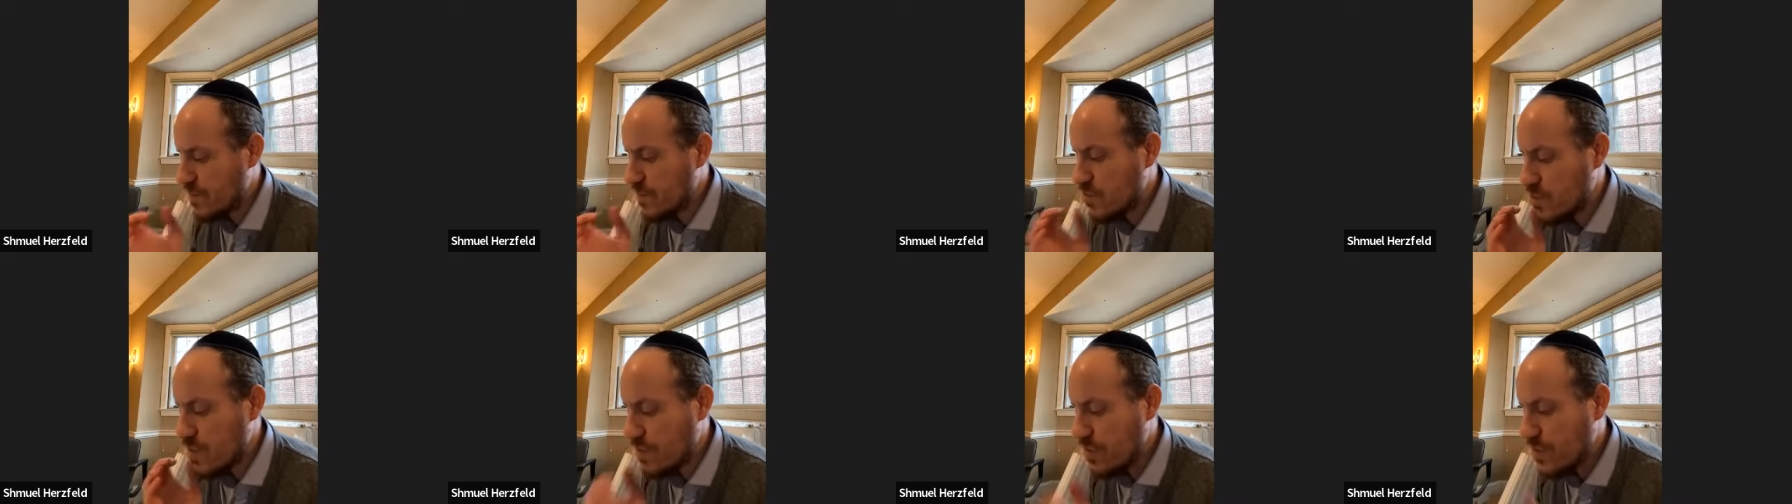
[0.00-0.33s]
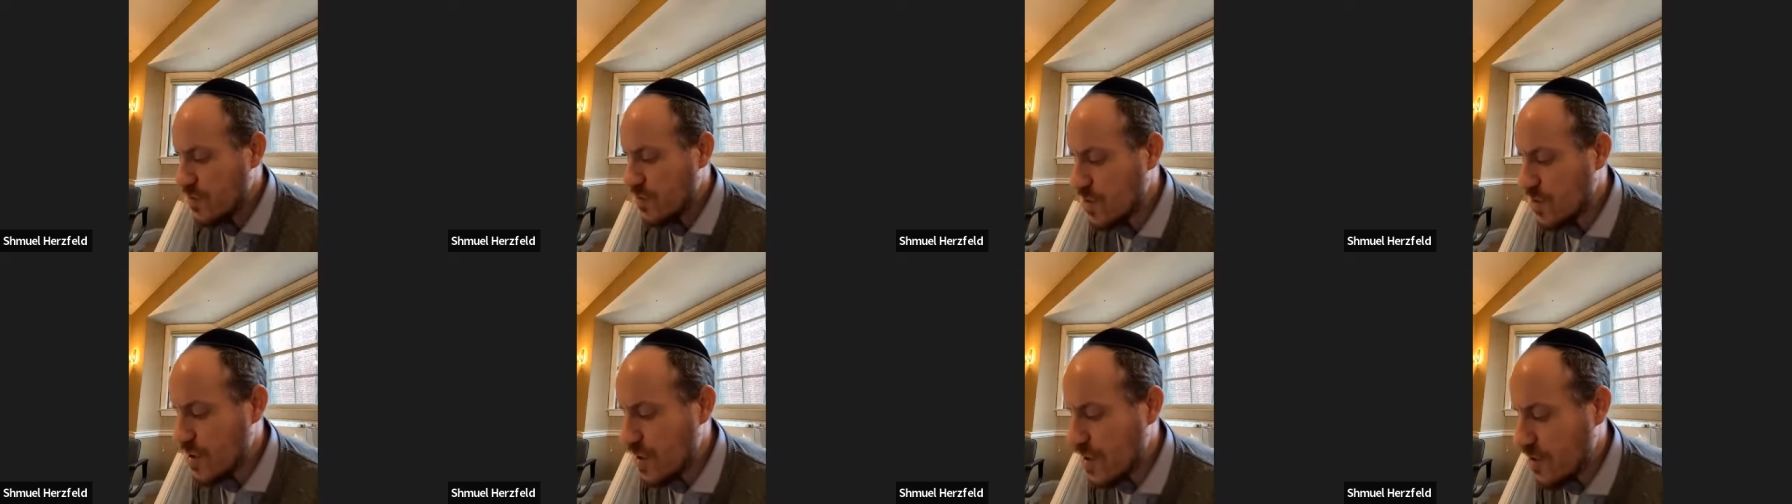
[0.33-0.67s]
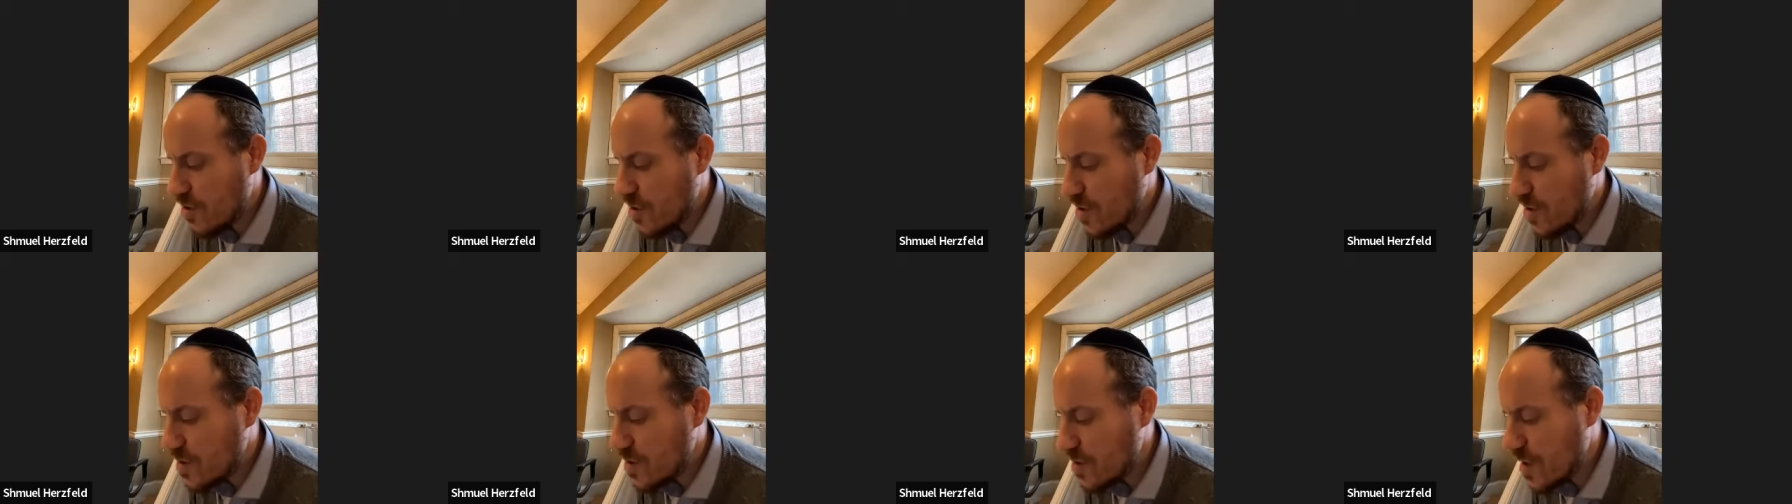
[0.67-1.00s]

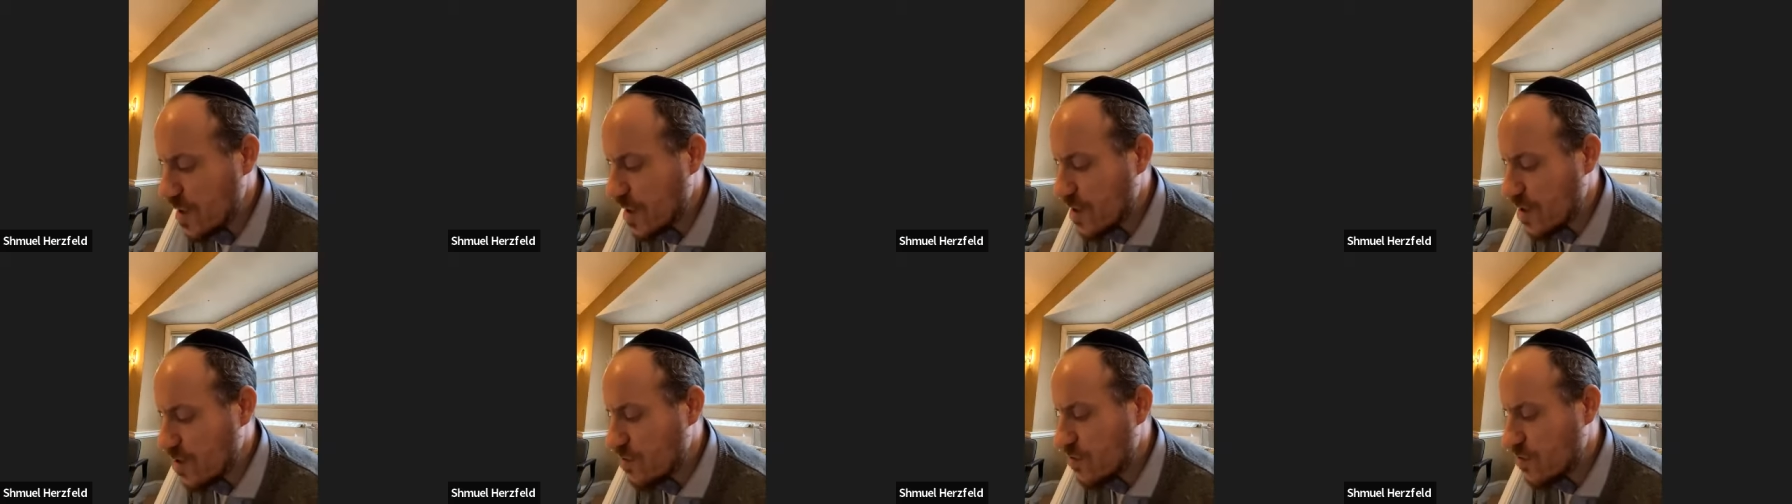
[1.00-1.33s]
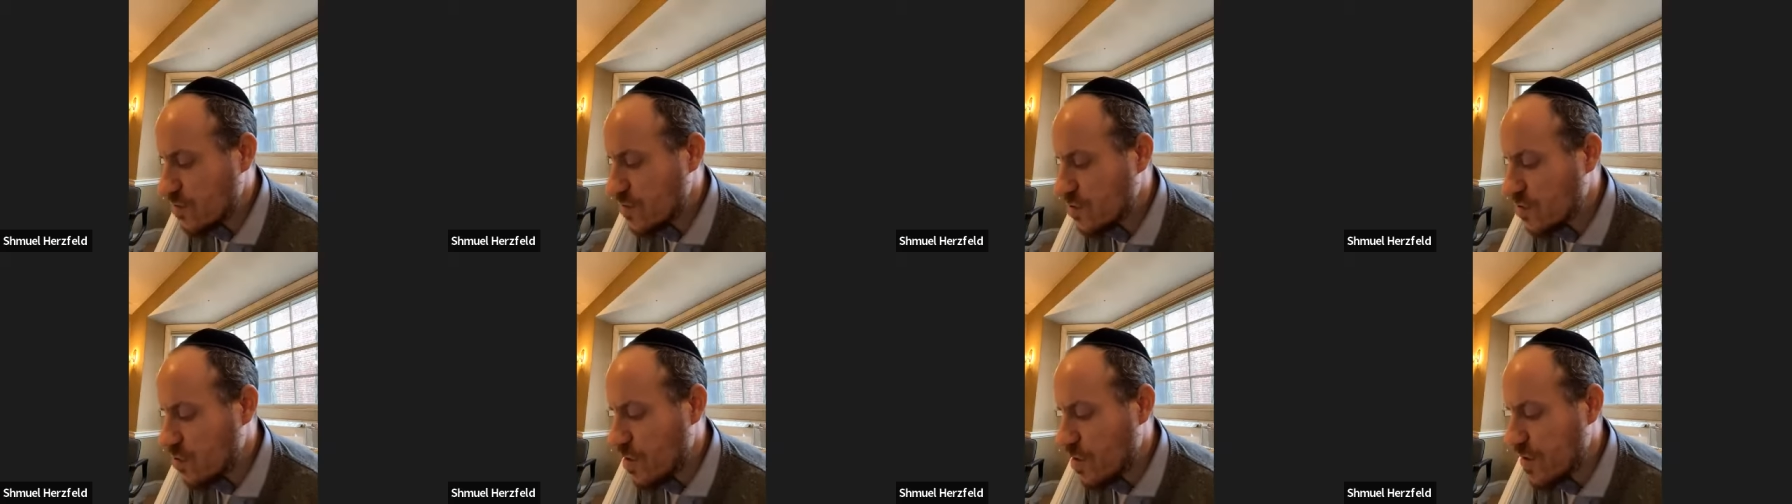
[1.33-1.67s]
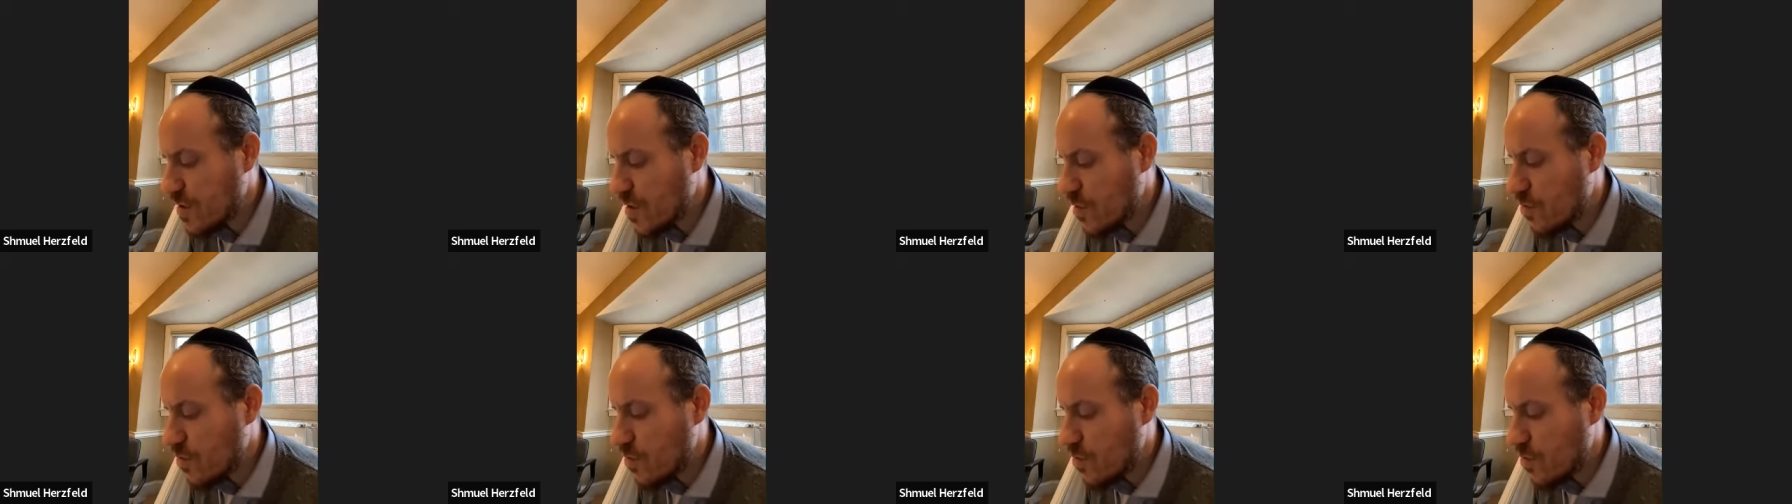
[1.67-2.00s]
tributaries that draw
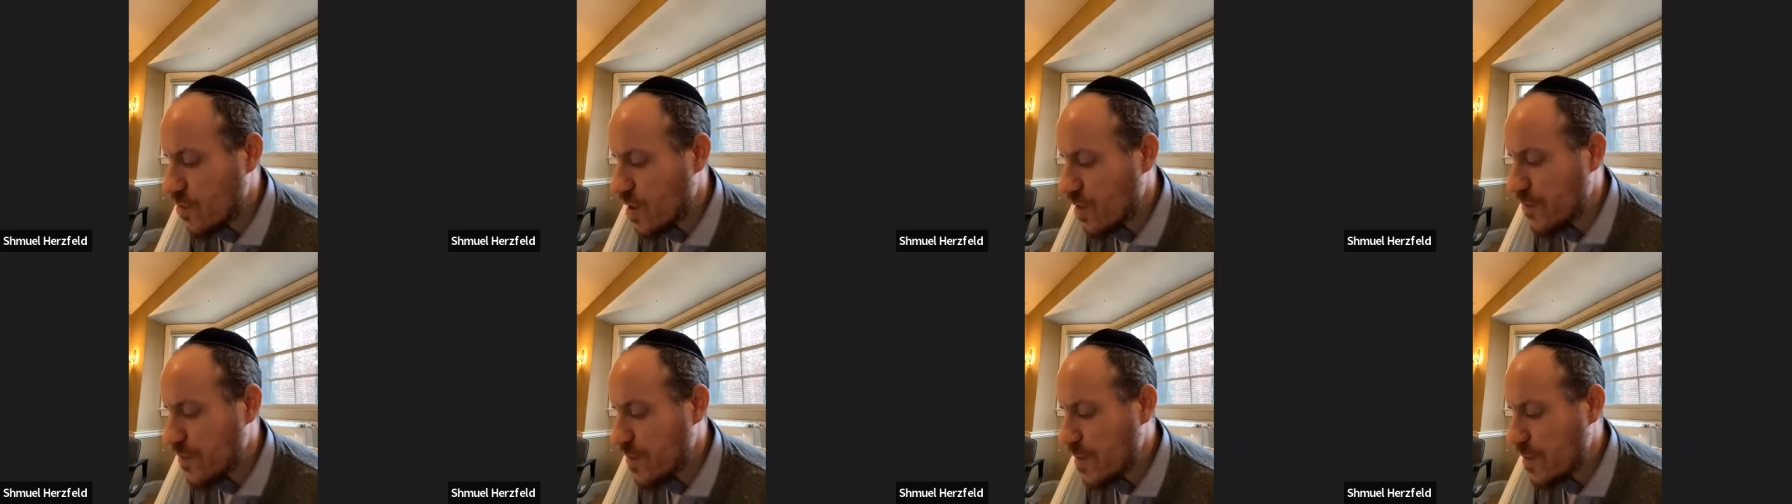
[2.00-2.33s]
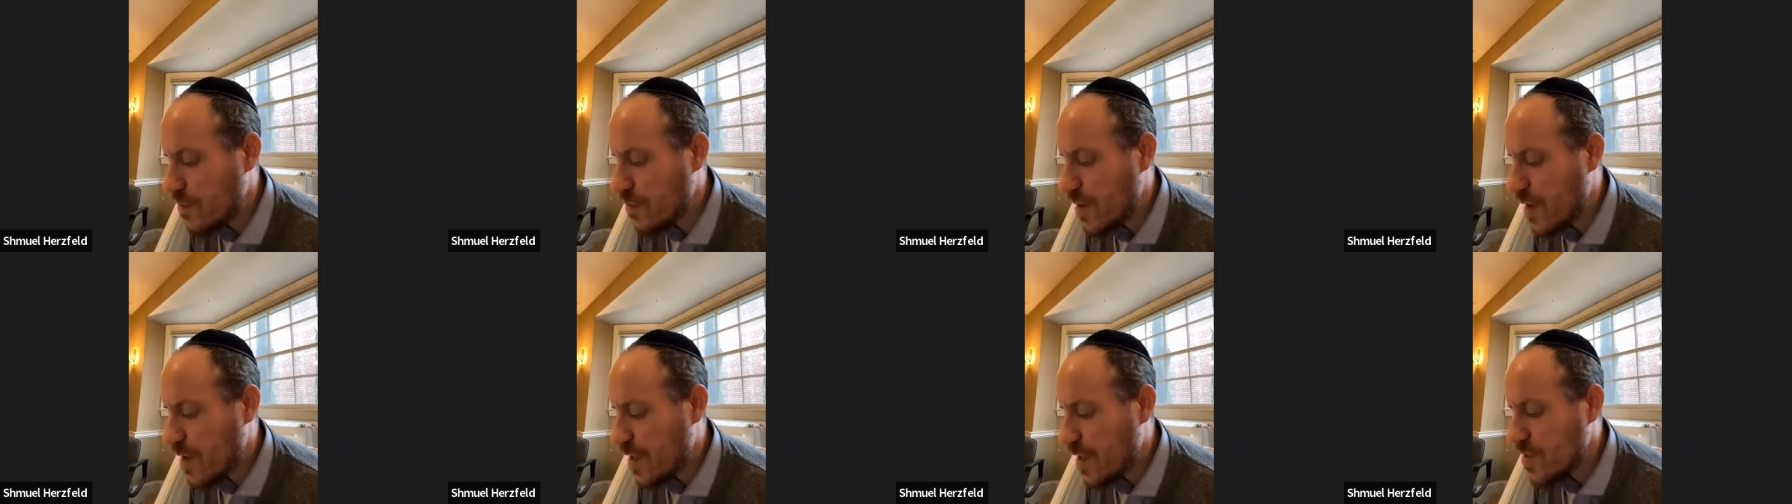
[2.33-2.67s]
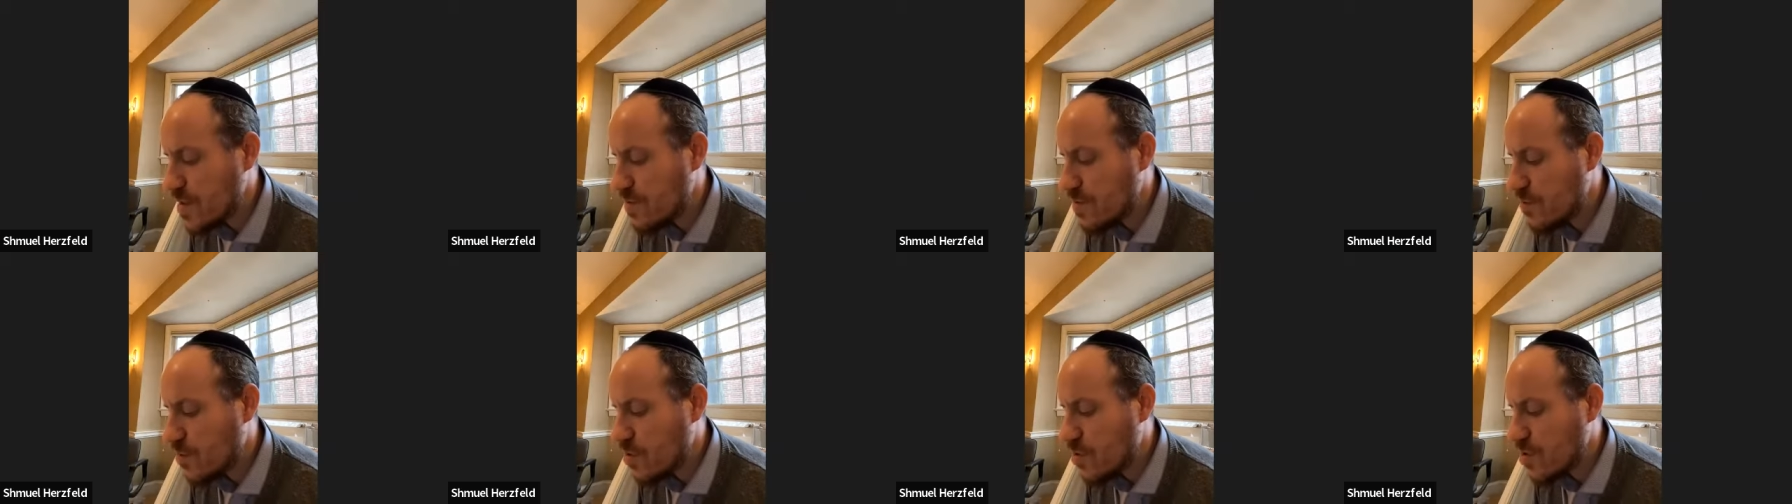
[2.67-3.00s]
their water from the
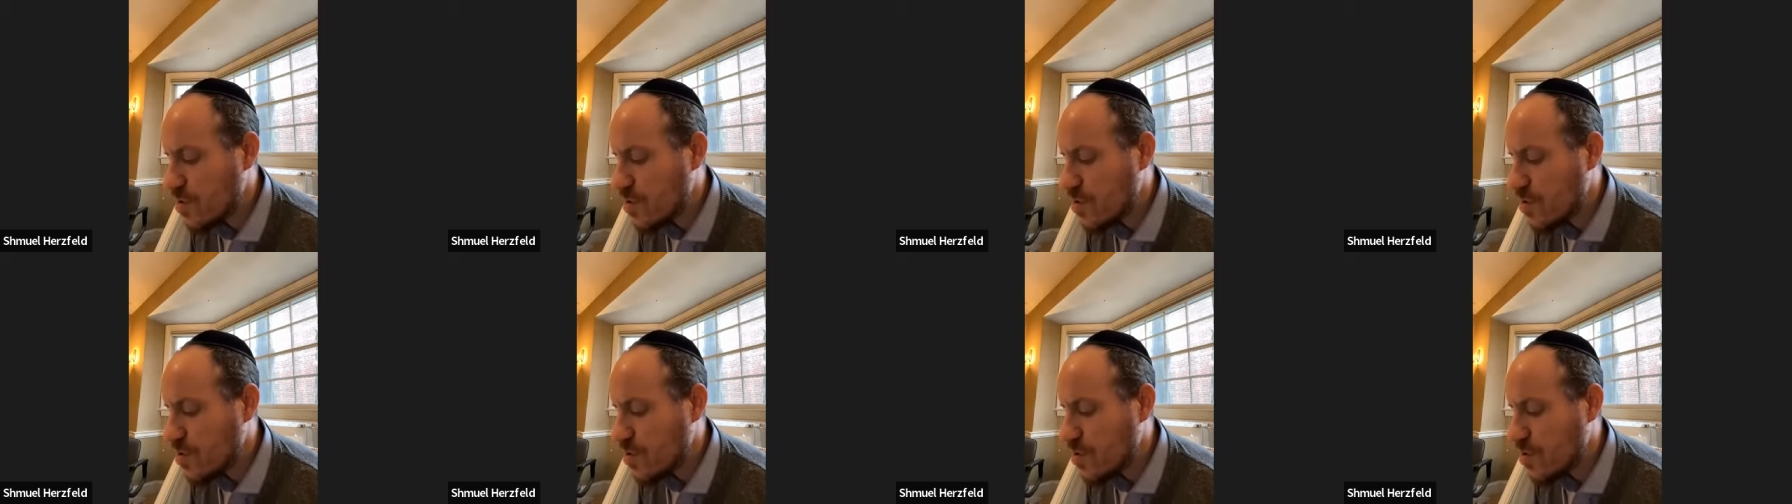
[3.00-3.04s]
ponds.